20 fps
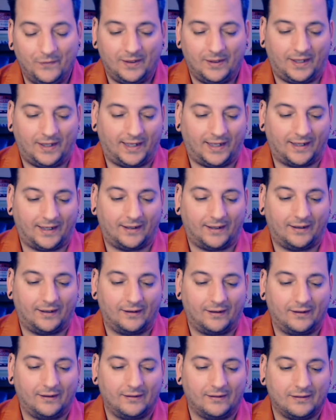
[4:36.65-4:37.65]

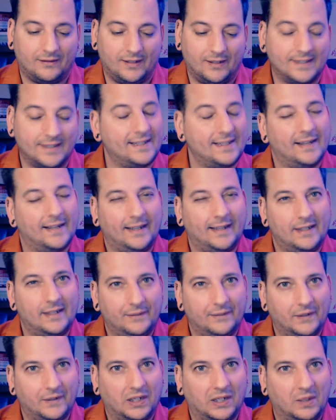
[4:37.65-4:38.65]
And it's not that
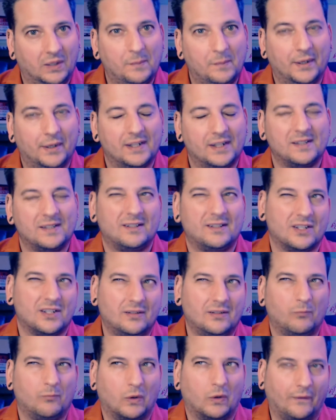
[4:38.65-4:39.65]
difficult, but it's just
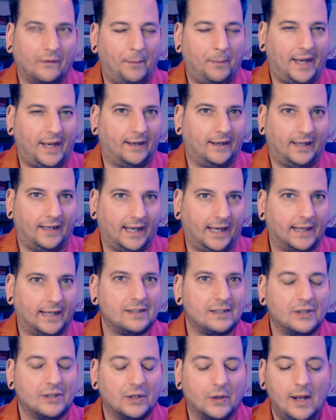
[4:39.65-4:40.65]
more of a pain in the ass.
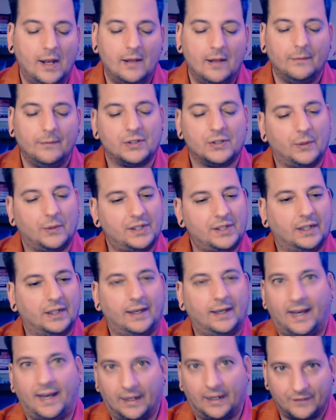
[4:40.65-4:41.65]
So it's always good
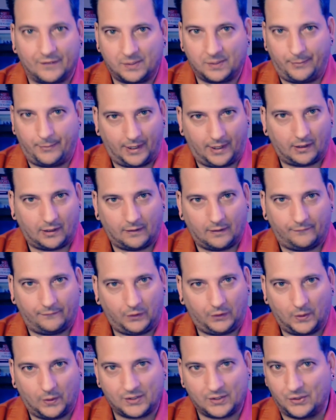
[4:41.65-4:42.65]
to have a
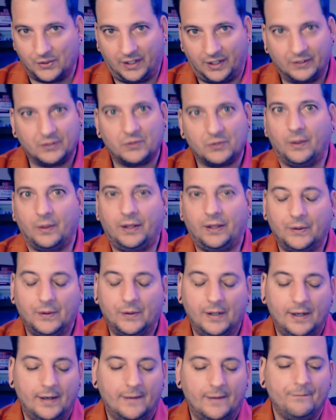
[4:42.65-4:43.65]
few extra needles with you.
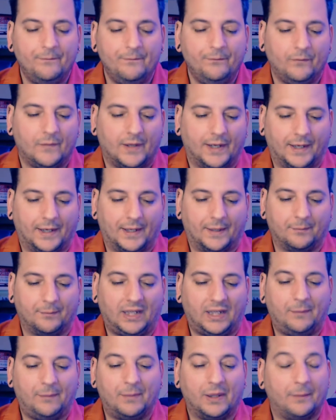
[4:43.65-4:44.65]

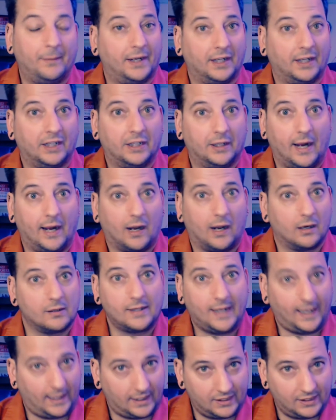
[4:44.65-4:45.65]
Keep them in a good hard
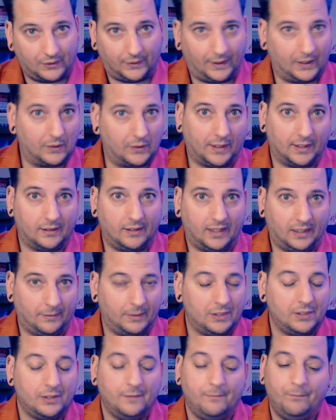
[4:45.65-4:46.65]
case so they don't get
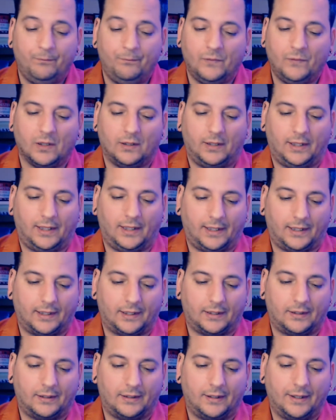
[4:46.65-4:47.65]
damaged.
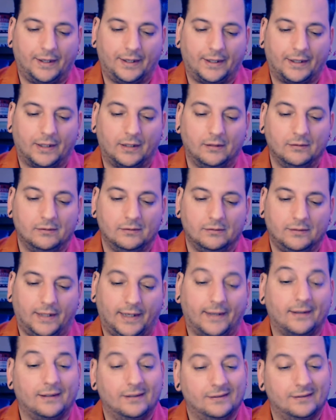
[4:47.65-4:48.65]
And
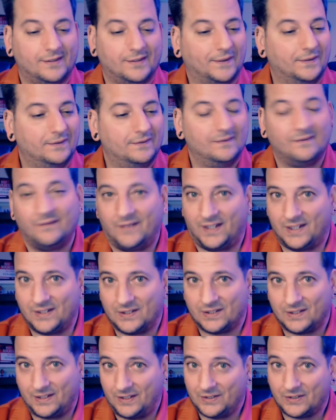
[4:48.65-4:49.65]
yeah, so these
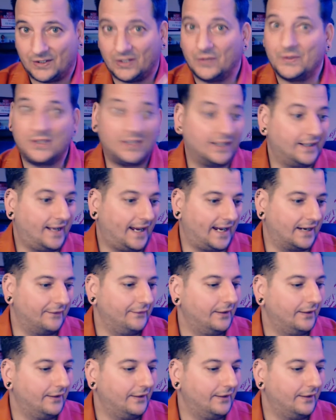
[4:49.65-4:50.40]
are always good to have.